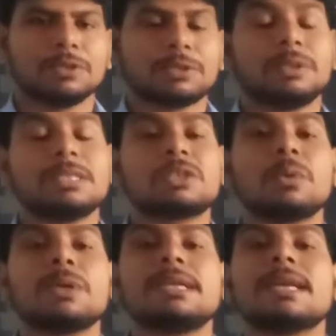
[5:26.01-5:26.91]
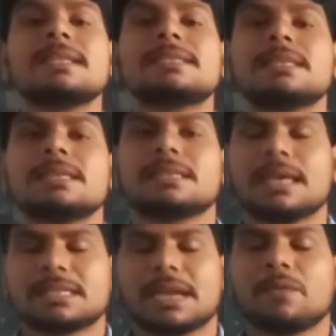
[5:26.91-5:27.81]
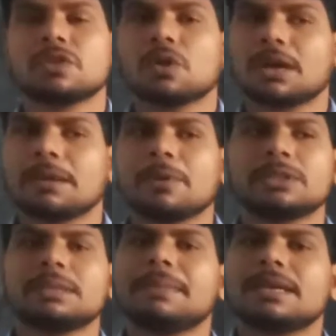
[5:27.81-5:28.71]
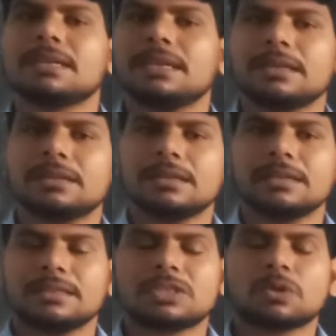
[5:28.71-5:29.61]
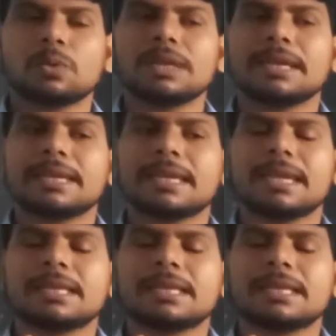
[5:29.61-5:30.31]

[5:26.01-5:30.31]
So this story tells us, as I was talking about in the beginning, the story